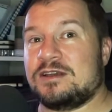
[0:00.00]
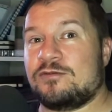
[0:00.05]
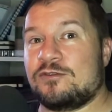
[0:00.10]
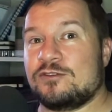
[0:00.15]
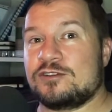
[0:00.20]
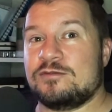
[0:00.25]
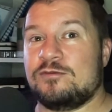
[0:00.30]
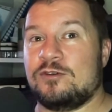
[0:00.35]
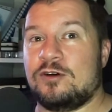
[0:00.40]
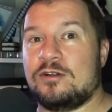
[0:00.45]

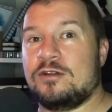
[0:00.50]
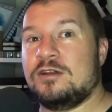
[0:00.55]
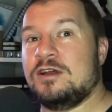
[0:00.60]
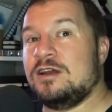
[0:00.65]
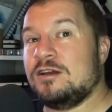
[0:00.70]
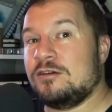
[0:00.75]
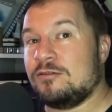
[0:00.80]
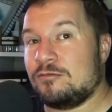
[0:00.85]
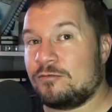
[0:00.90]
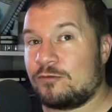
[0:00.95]
First of all,
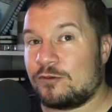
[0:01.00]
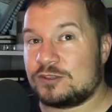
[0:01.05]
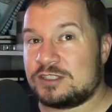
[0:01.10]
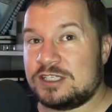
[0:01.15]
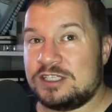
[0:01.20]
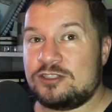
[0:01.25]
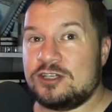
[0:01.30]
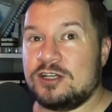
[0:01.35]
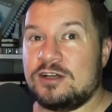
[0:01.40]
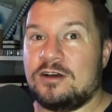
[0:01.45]
for
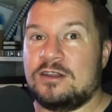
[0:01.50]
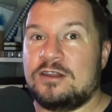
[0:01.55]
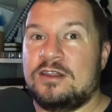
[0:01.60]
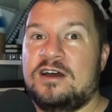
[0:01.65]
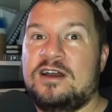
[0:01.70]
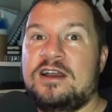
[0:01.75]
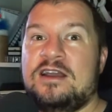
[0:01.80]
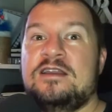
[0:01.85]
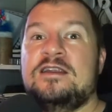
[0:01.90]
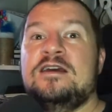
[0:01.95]
teaching
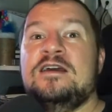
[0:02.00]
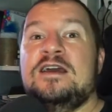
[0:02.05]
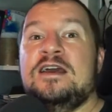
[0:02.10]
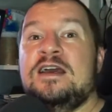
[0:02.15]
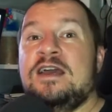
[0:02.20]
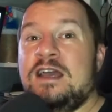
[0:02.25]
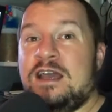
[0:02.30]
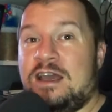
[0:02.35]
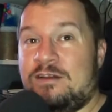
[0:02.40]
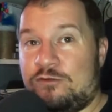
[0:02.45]
online
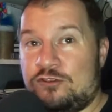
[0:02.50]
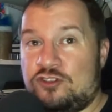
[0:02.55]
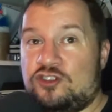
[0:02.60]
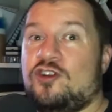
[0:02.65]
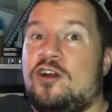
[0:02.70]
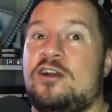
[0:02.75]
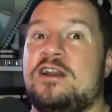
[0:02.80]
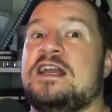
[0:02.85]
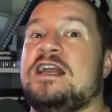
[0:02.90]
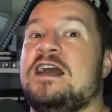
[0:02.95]
and for
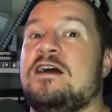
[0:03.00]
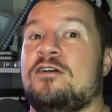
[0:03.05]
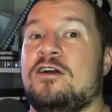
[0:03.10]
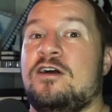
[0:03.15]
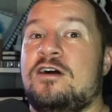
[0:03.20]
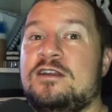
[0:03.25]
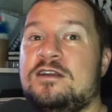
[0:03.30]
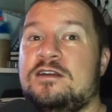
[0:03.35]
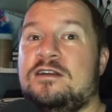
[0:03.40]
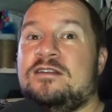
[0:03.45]
starting out
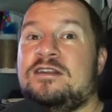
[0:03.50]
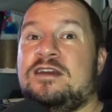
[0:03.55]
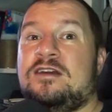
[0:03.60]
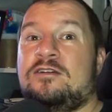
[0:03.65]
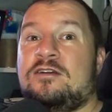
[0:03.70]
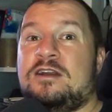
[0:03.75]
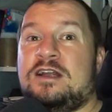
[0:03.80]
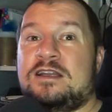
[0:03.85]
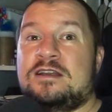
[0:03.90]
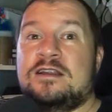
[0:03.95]
content on the
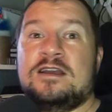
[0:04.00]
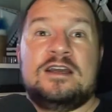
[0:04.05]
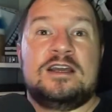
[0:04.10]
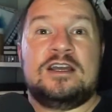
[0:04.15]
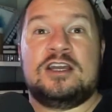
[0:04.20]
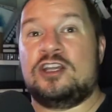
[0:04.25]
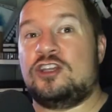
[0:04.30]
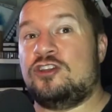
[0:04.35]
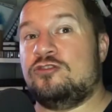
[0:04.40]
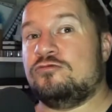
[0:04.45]
internet,
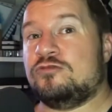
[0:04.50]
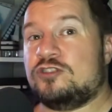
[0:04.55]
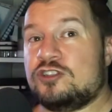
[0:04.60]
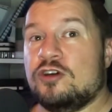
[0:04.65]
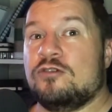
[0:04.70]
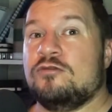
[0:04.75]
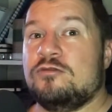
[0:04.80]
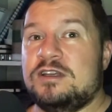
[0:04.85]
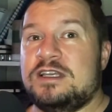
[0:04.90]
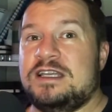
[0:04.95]
you
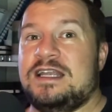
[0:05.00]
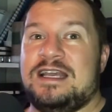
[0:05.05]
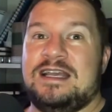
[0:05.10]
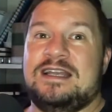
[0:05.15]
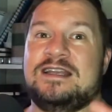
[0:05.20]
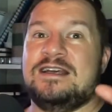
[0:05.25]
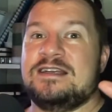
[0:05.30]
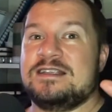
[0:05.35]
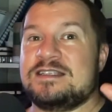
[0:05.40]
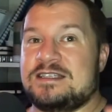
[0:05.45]
don't
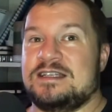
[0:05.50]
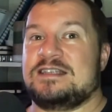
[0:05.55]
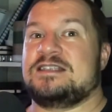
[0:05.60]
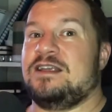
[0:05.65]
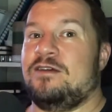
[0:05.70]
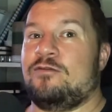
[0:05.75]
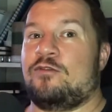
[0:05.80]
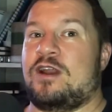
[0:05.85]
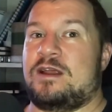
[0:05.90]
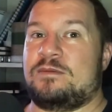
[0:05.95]
need
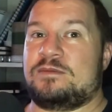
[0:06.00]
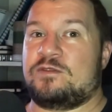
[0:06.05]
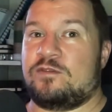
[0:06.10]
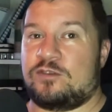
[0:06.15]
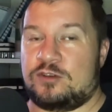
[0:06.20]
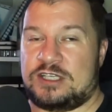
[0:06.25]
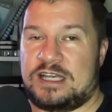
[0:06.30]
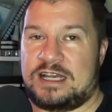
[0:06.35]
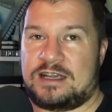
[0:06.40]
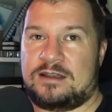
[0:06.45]
60 frames
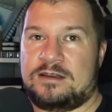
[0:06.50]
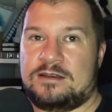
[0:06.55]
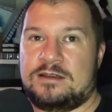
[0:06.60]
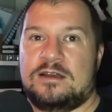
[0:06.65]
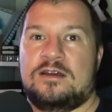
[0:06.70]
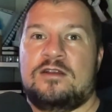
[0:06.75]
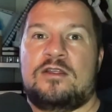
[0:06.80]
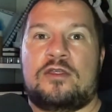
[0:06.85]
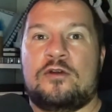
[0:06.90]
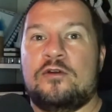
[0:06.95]
per second.
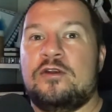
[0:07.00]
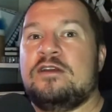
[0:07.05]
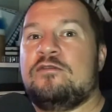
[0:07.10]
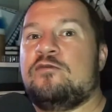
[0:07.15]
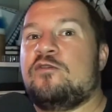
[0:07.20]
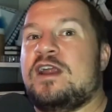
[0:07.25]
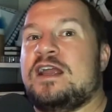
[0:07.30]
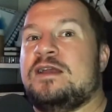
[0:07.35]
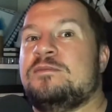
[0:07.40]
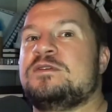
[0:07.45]
30
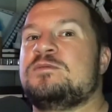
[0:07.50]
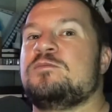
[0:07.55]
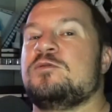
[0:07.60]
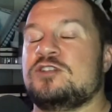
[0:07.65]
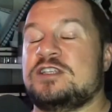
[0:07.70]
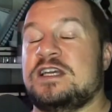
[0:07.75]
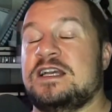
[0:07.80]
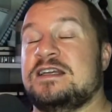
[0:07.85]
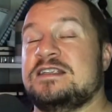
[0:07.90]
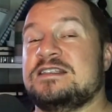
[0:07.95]
frames per
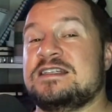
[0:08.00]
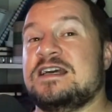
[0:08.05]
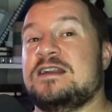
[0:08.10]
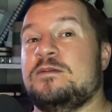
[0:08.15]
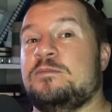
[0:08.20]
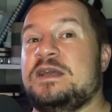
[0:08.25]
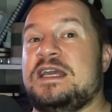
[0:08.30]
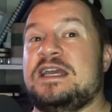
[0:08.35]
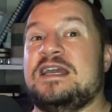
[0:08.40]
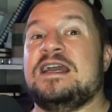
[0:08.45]
second is going to
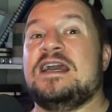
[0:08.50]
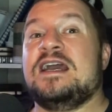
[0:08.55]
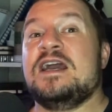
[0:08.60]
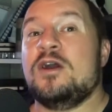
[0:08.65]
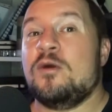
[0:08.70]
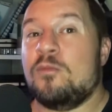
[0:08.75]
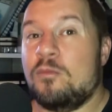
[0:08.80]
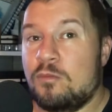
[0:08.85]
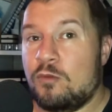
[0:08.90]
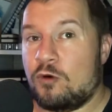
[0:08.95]
be
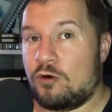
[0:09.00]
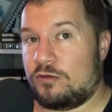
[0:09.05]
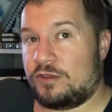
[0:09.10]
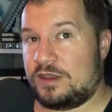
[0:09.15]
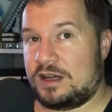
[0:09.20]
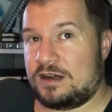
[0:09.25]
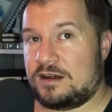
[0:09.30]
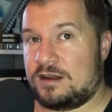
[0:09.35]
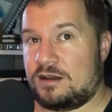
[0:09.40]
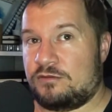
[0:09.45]
more
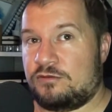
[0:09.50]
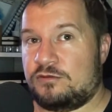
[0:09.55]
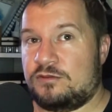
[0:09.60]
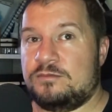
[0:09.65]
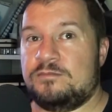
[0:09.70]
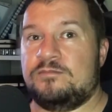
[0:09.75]
than enough.